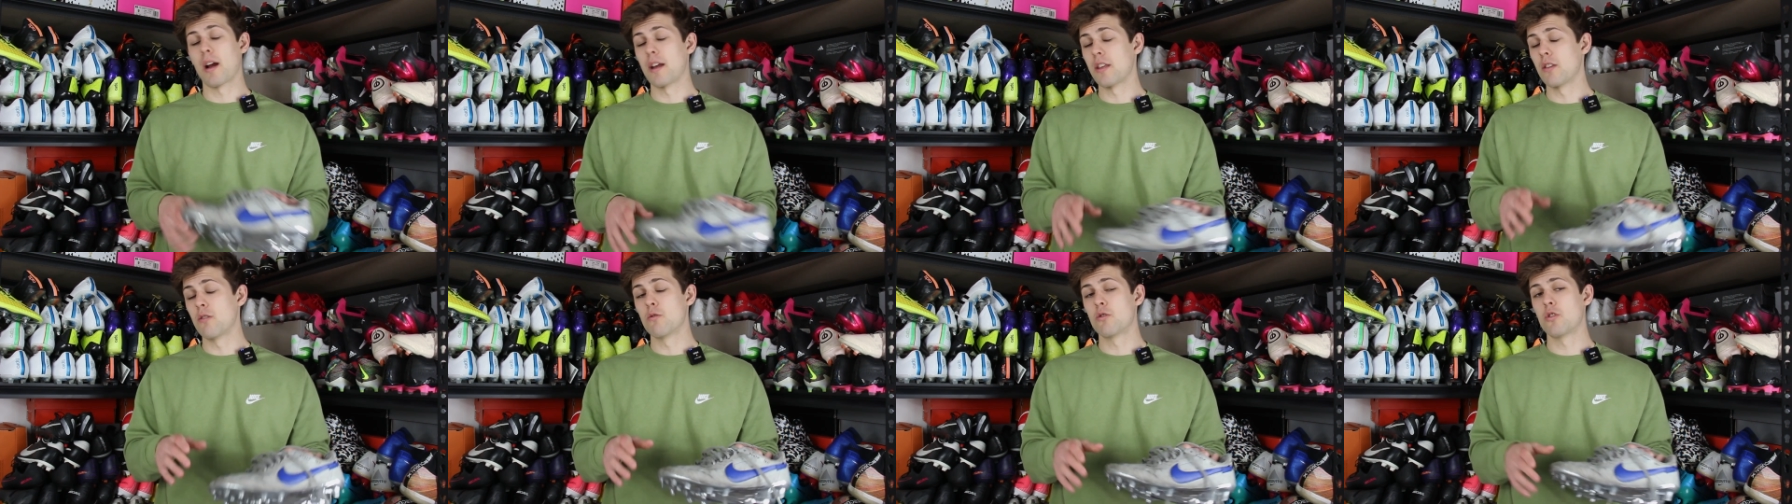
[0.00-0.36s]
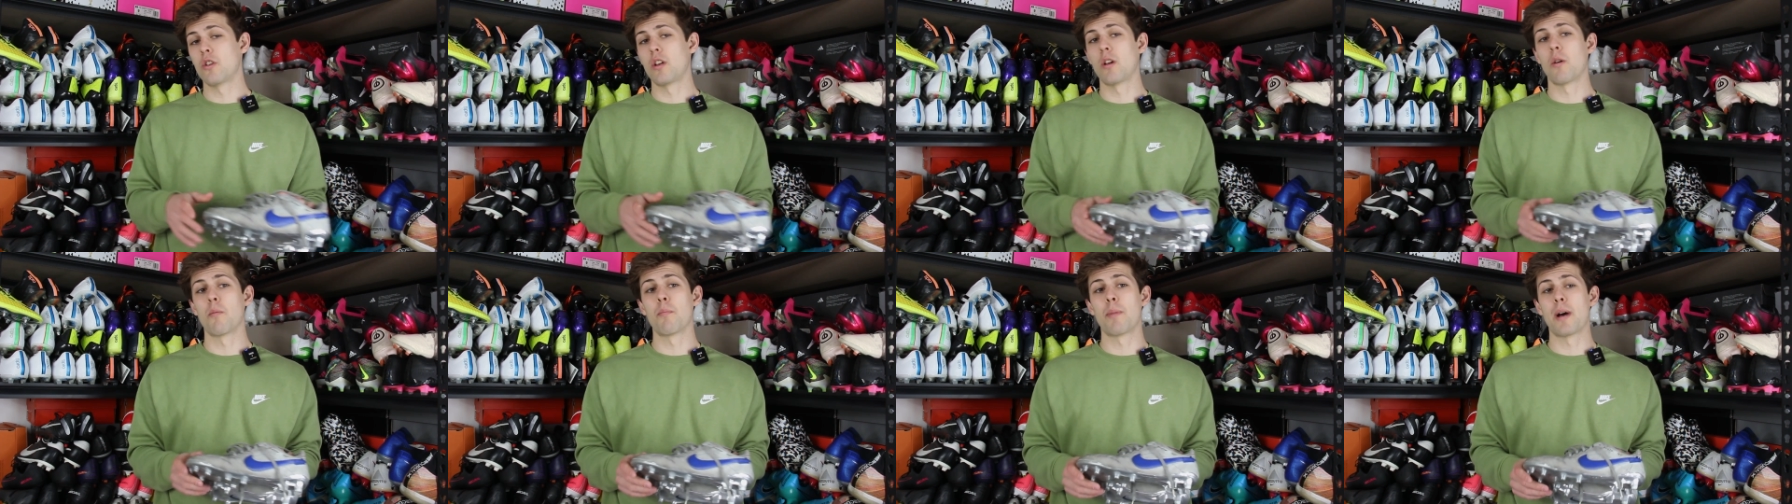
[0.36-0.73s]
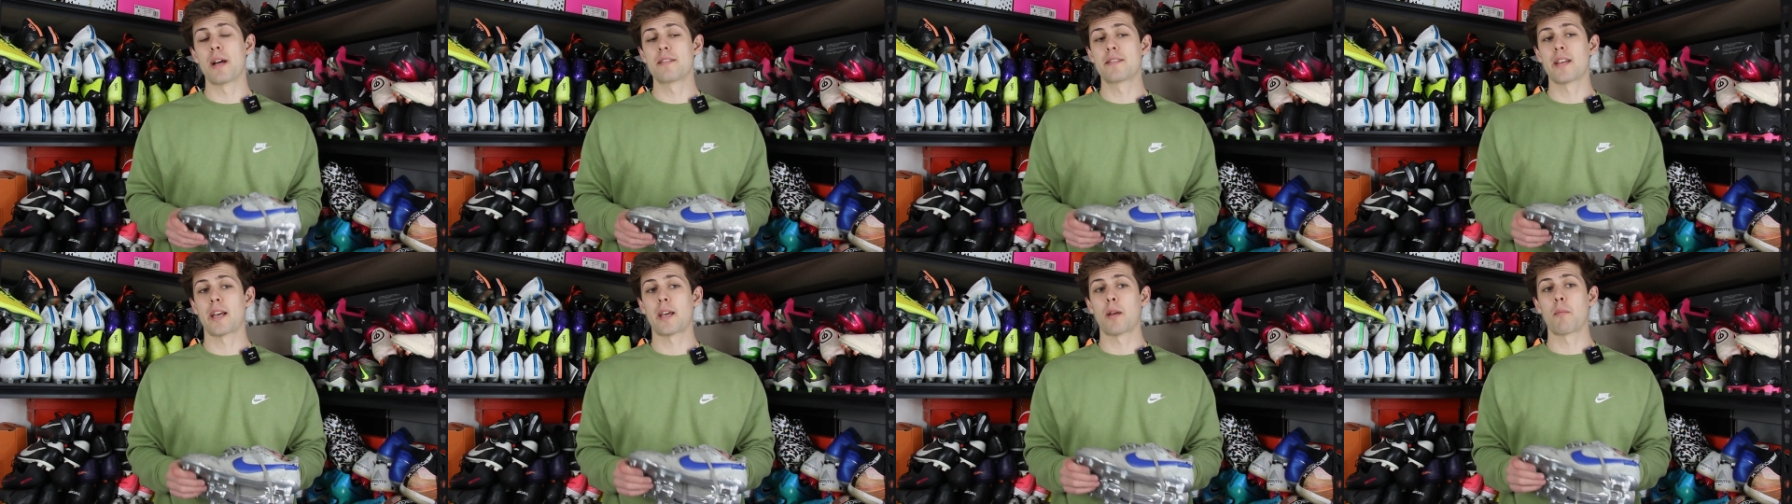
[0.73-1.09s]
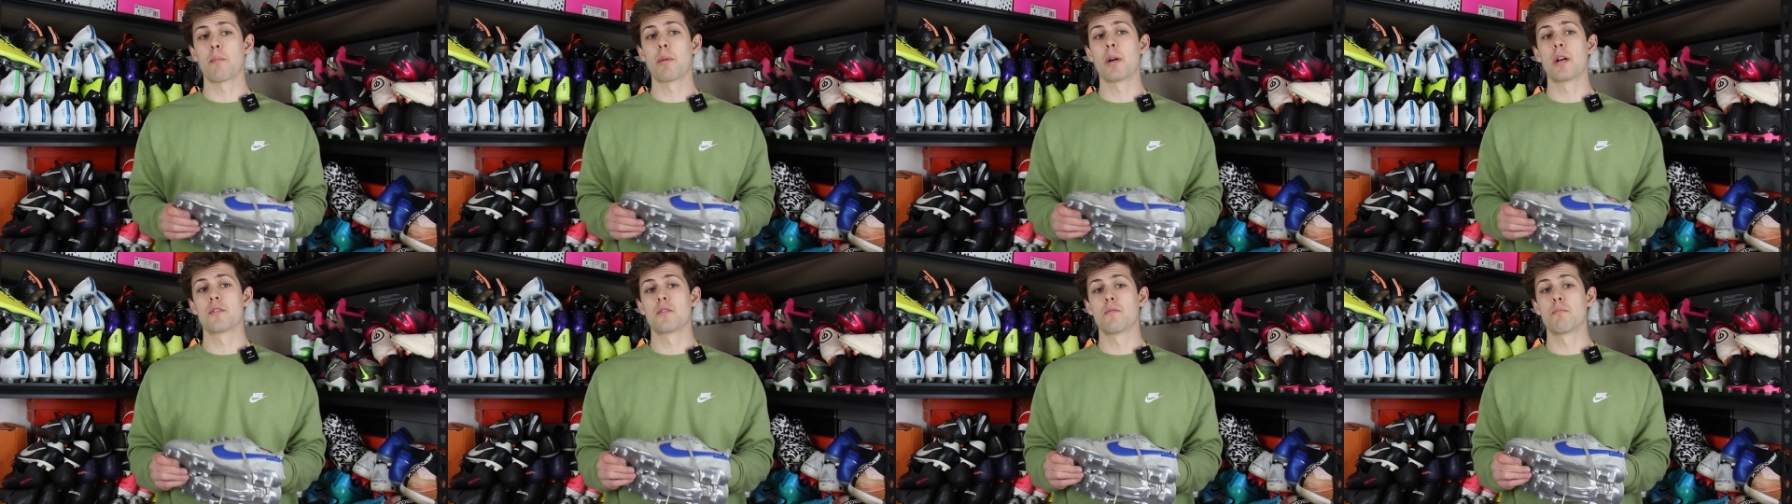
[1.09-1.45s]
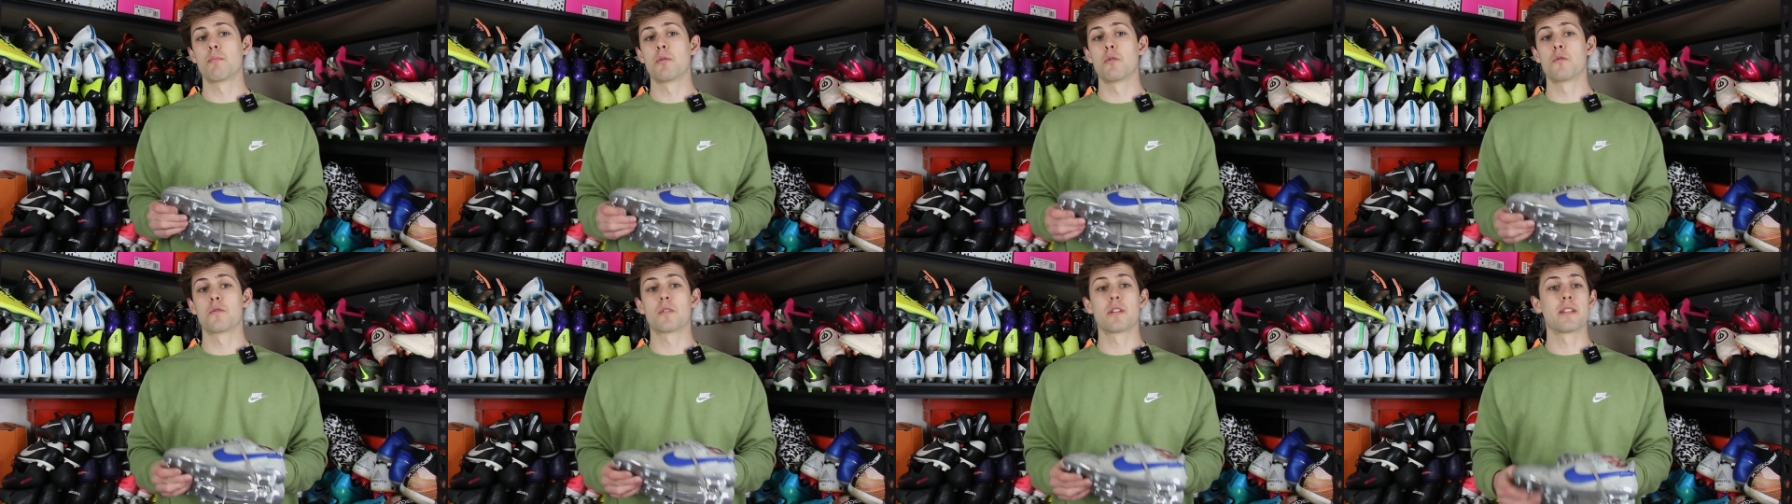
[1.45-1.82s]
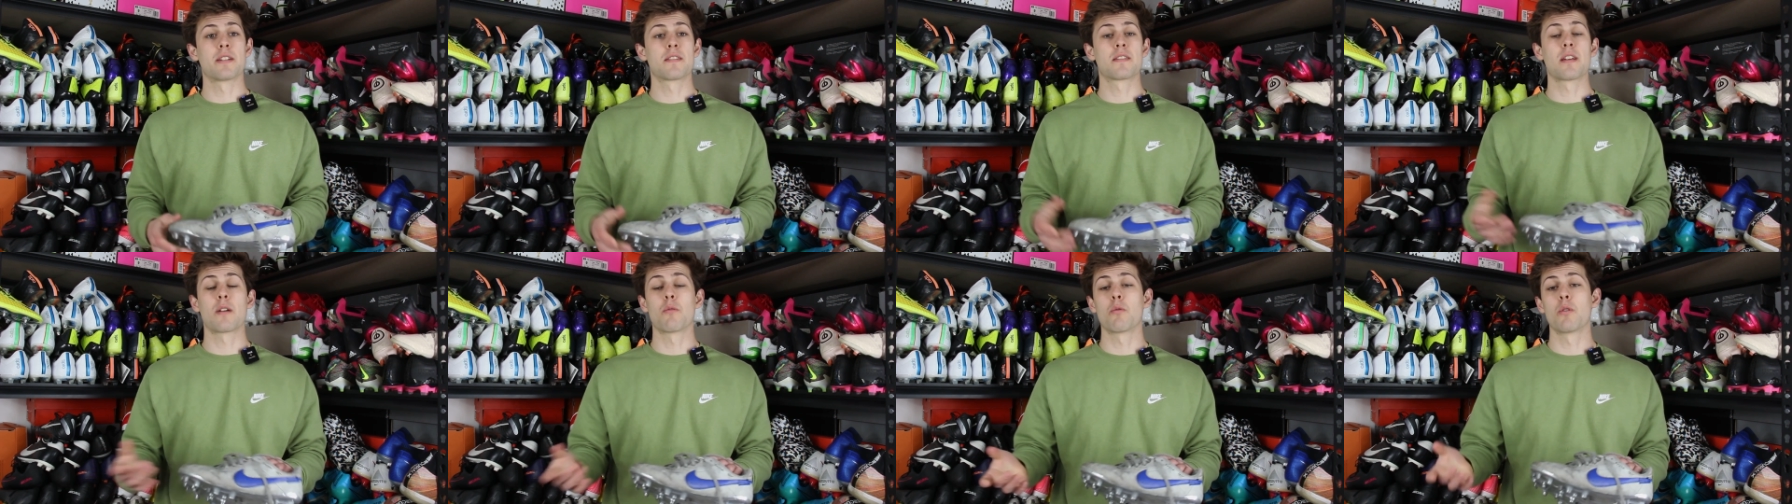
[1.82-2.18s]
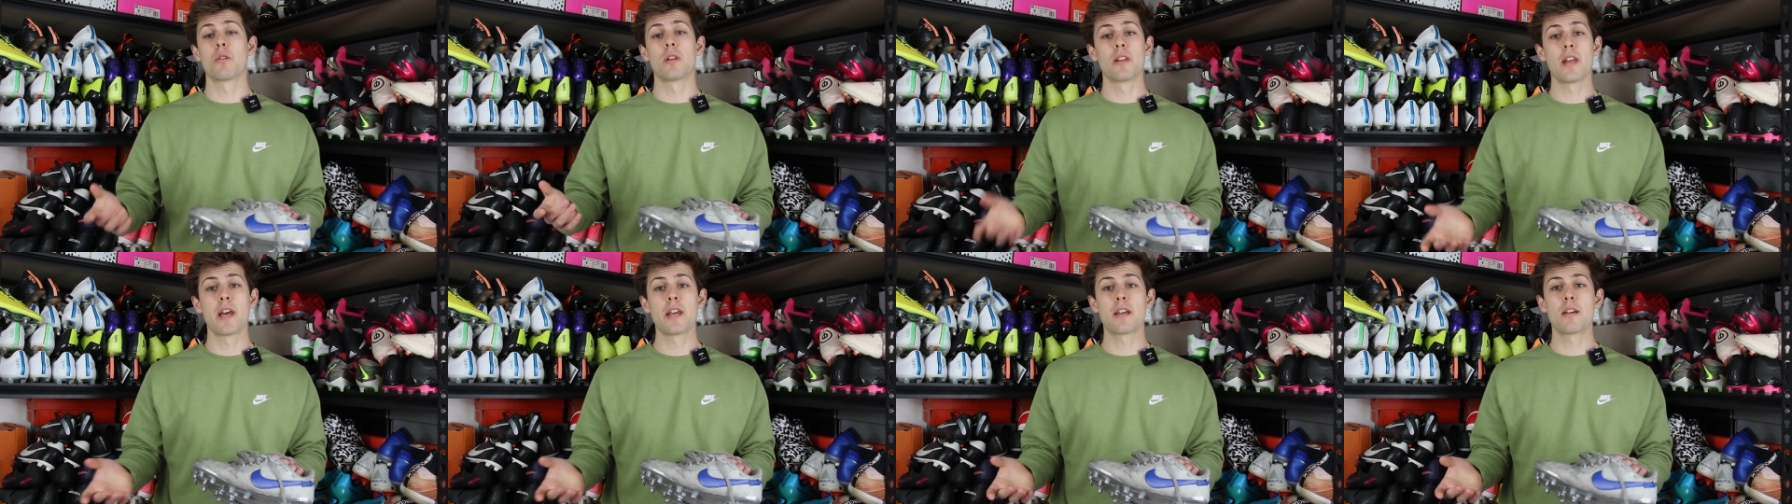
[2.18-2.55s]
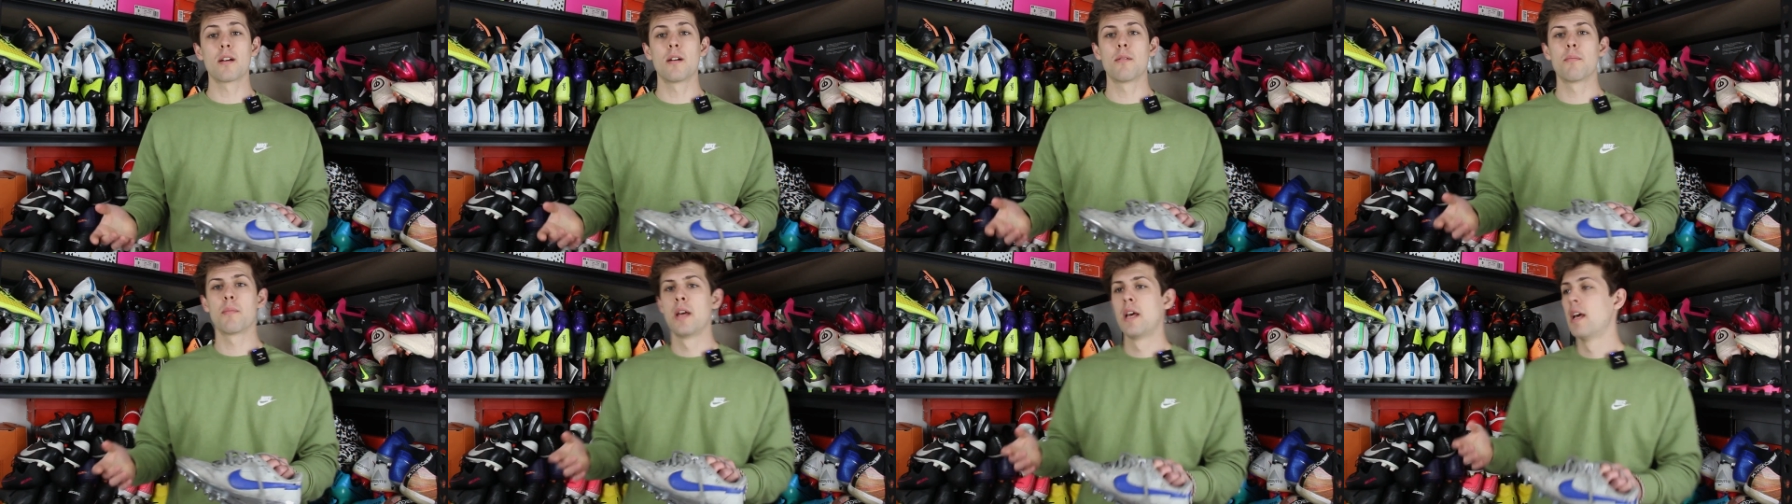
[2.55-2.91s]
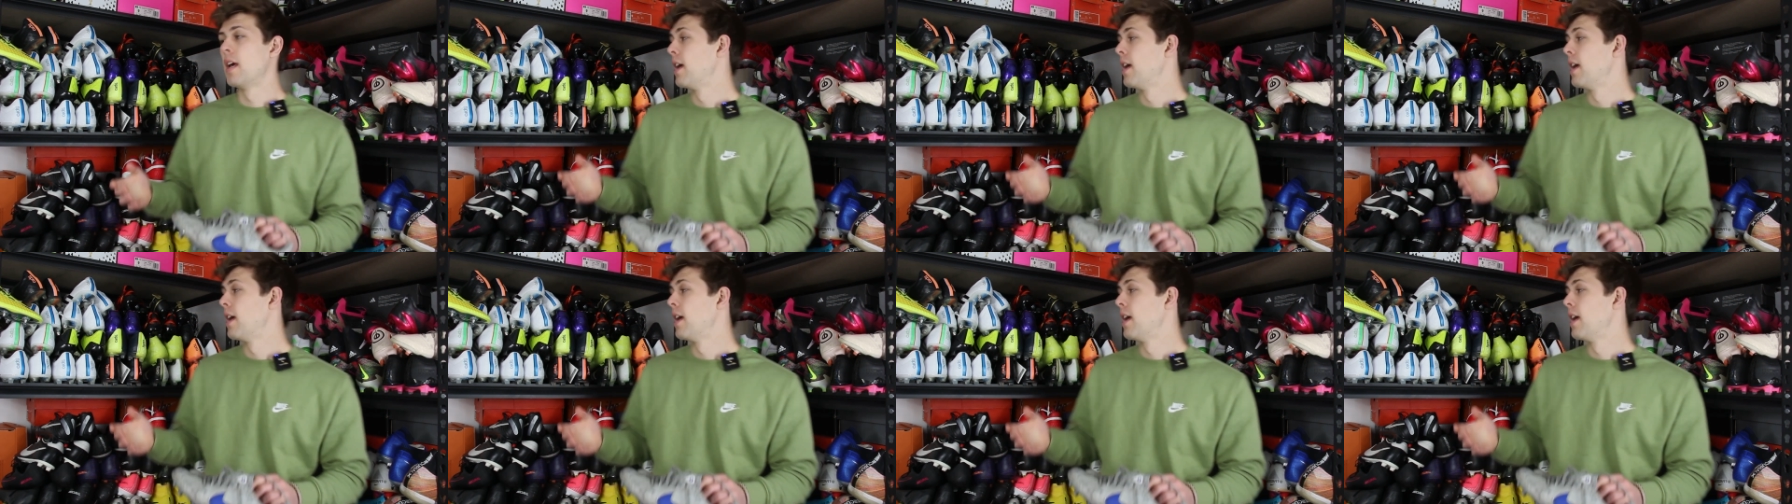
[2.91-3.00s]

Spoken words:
I usually don't buy second pairs of boots unless I really like them.